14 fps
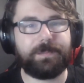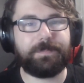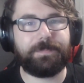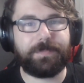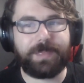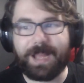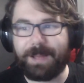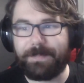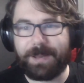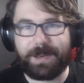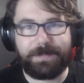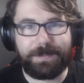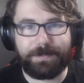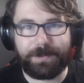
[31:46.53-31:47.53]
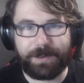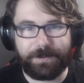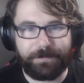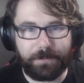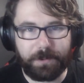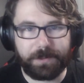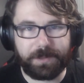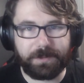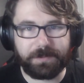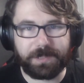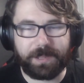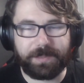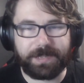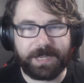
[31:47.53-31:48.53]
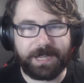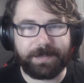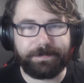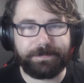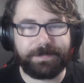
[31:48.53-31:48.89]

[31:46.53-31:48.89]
not many people can afford those all the time.